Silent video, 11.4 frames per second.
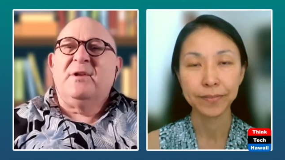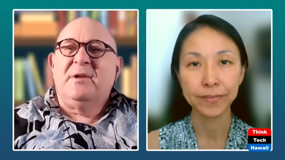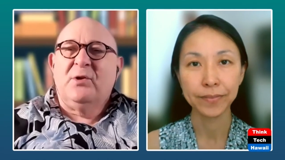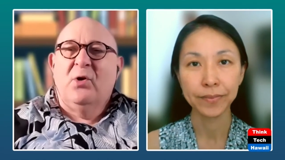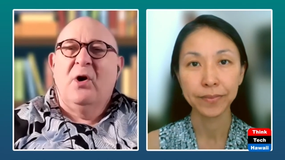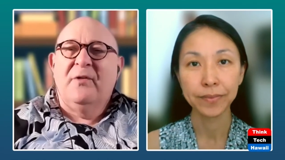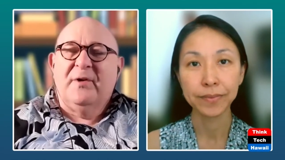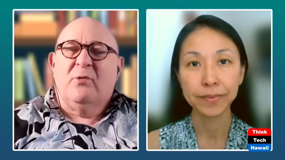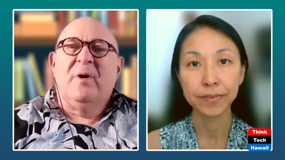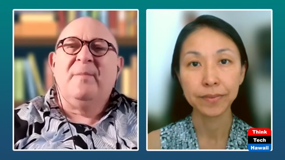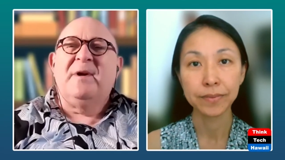Speaker 1: law, the
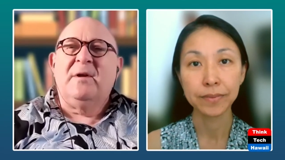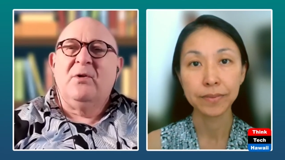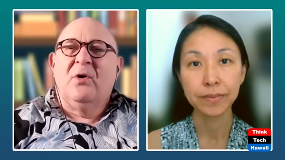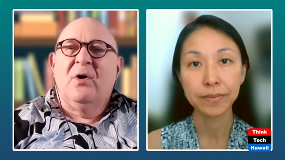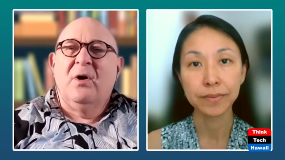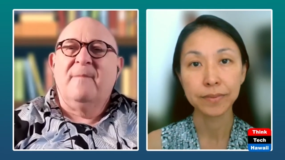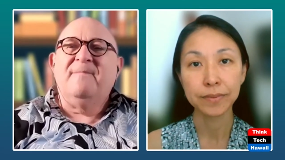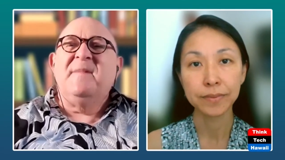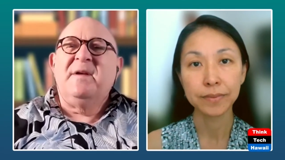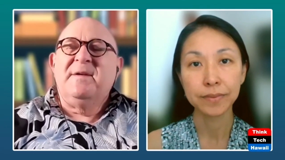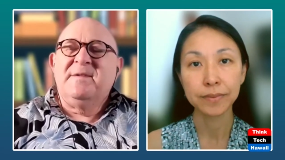criminal law,
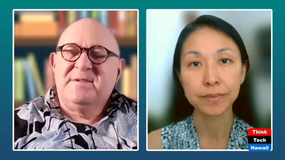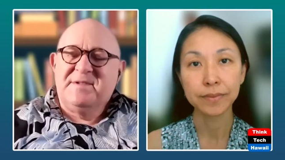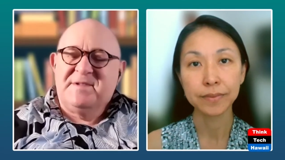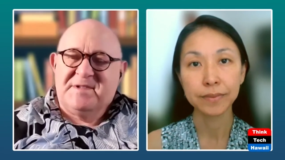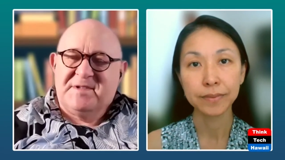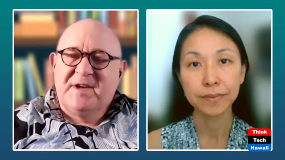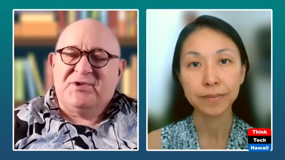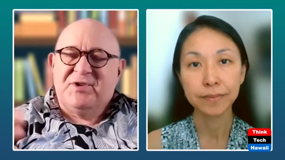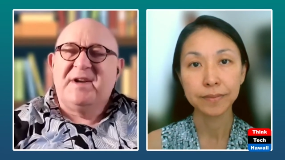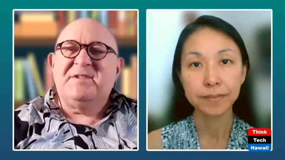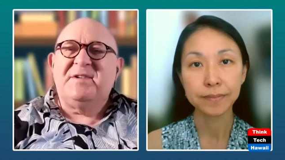such
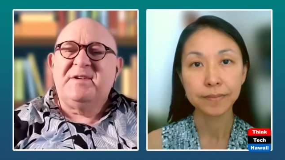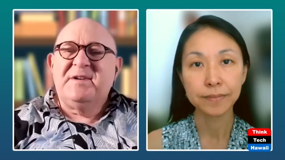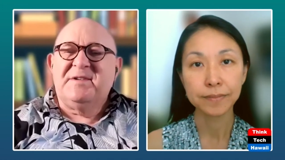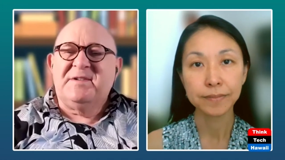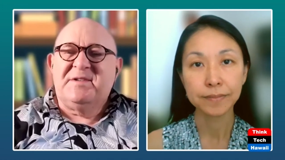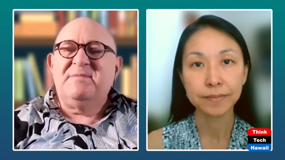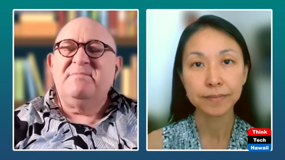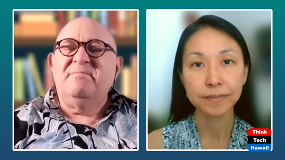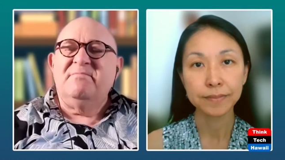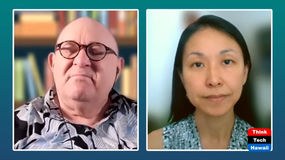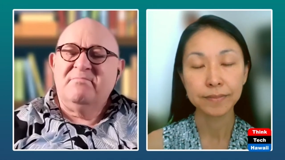as it is,
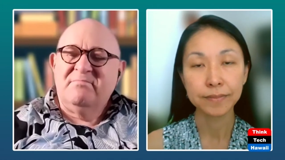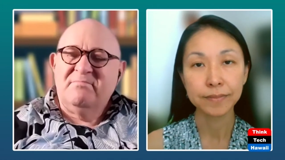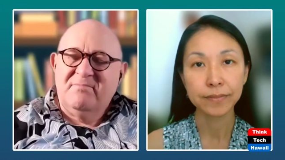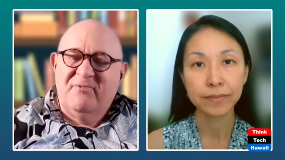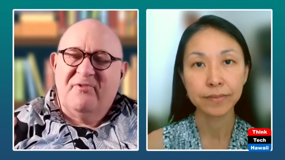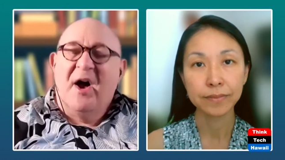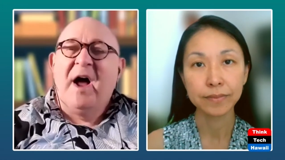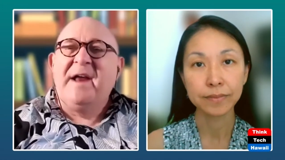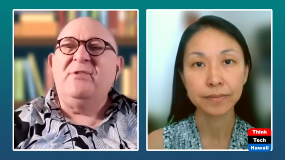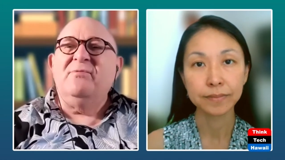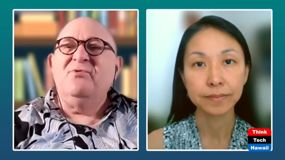
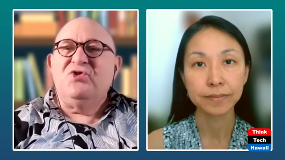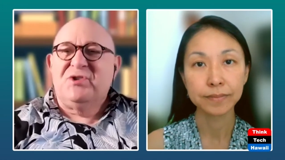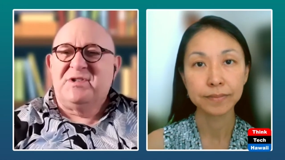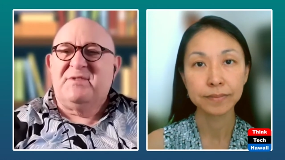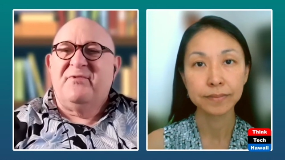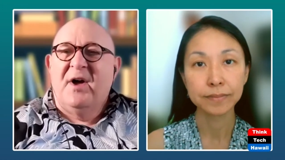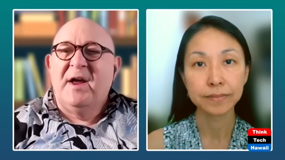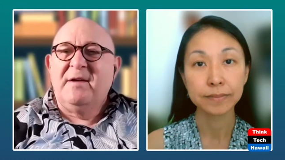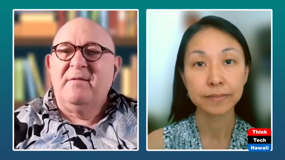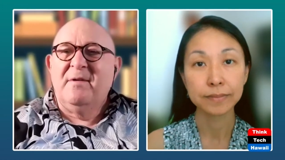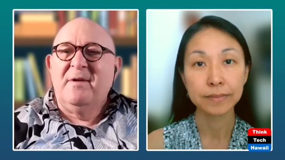fine, just
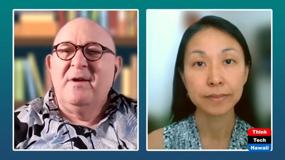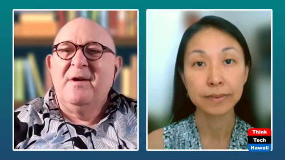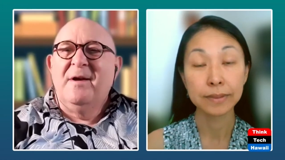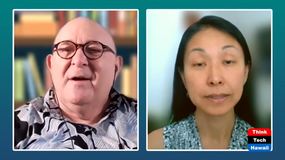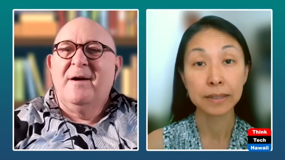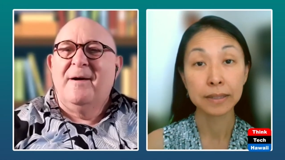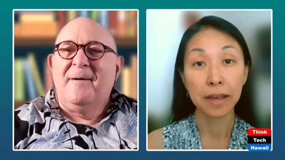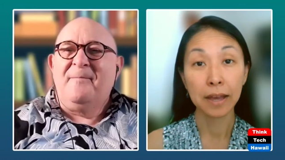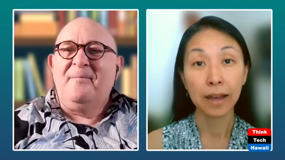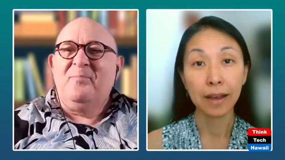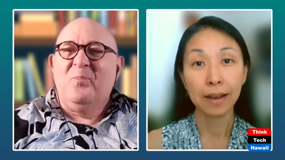fine?
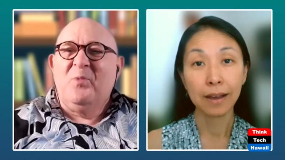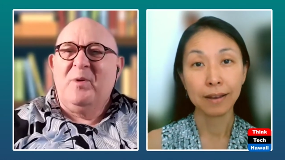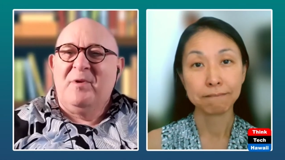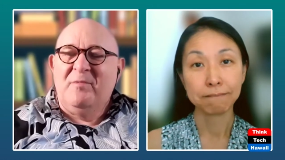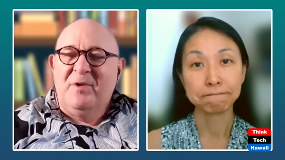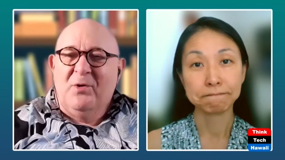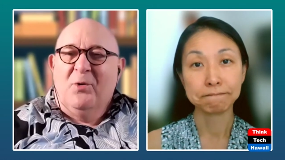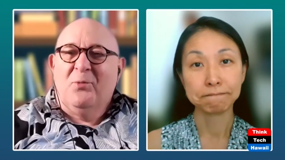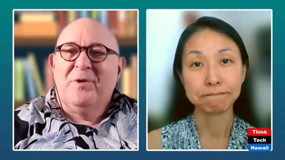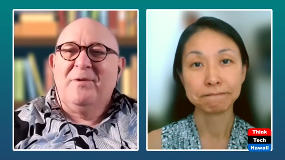We've been,